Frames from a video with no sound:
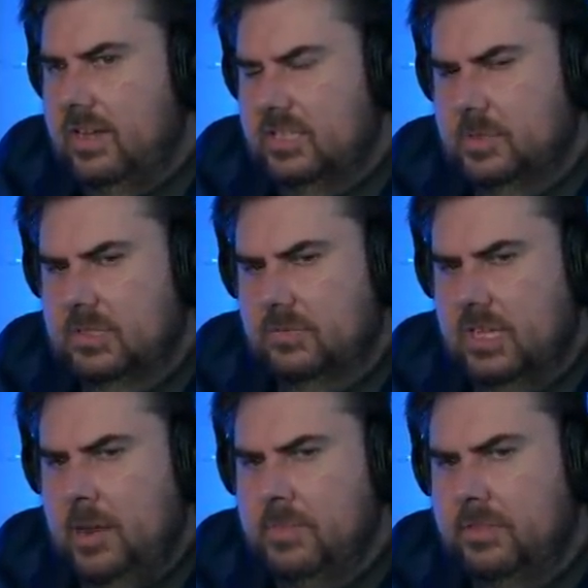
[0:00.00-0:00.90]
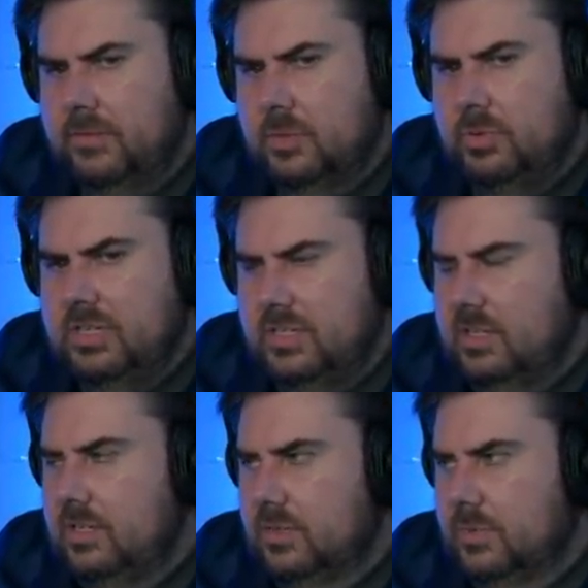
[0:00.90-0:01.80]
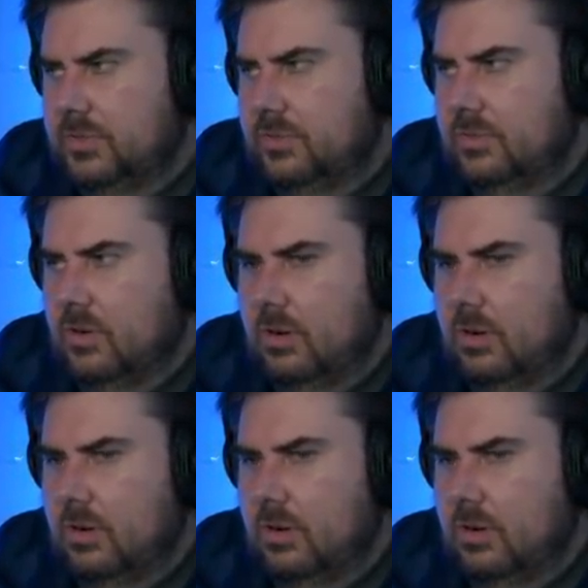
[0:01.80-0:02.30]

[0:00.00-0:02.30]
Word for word: aspect of the game. Then there's the BTs, which